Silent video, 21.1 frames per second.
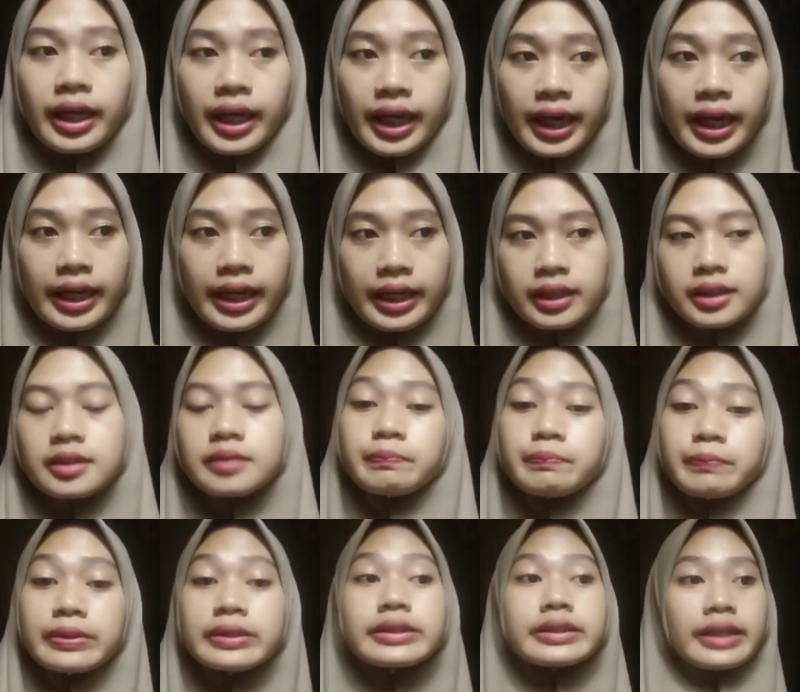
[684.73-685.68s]
A.
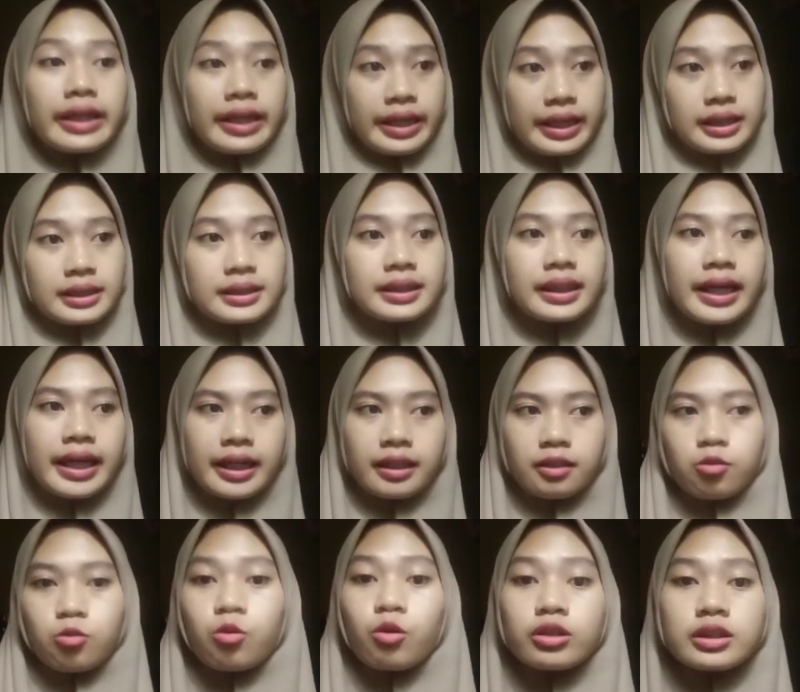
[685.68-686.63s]
Speech acts and
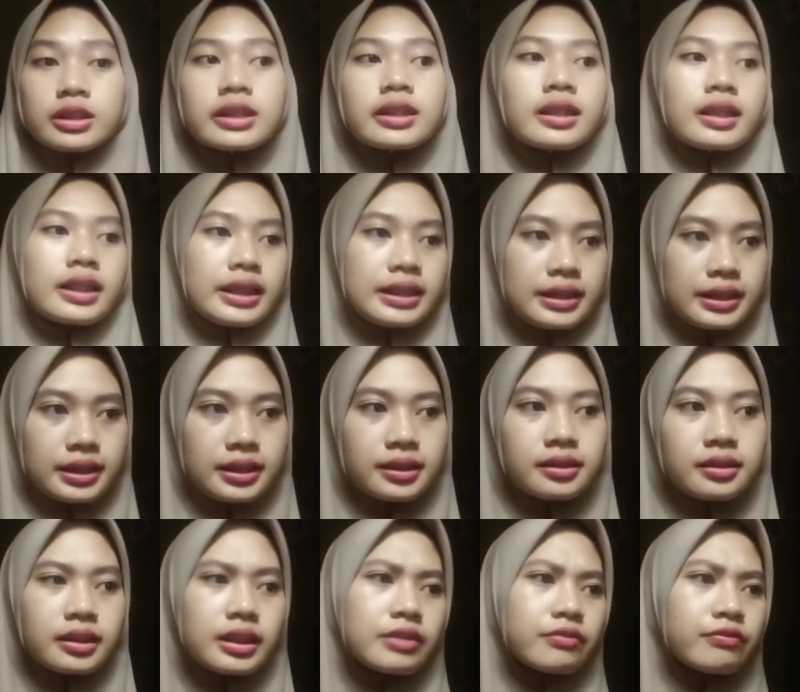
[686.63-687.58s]
word classes
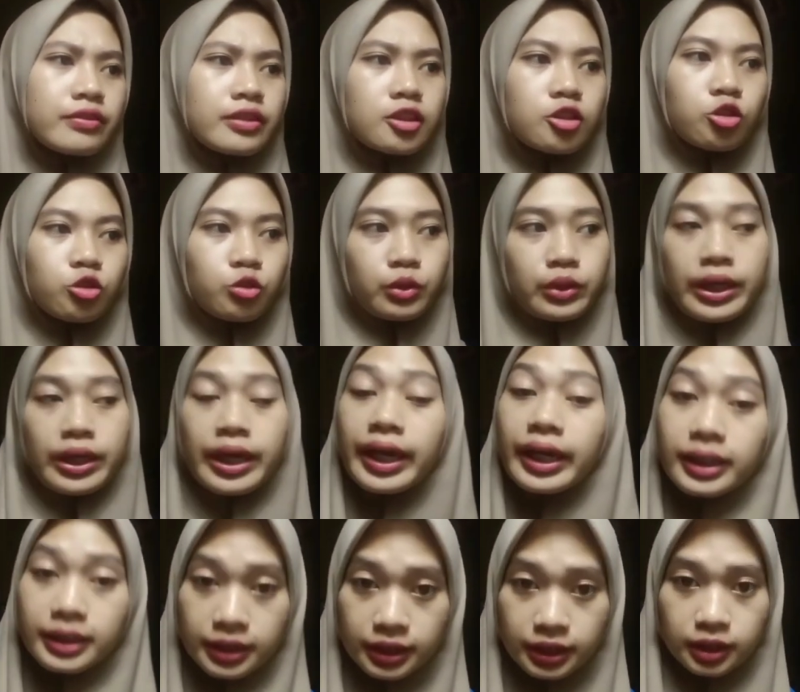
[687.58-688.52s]
refer to the
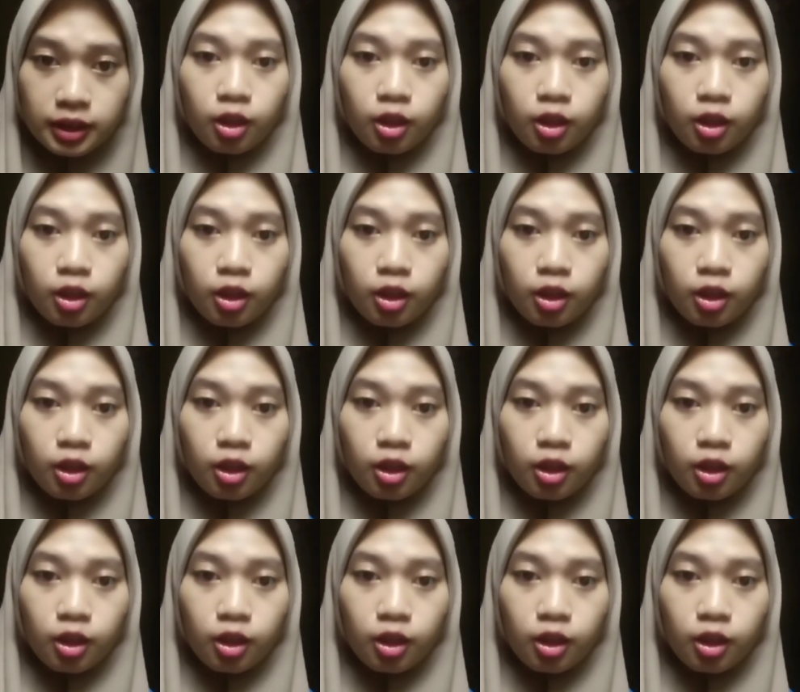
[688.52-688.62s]
action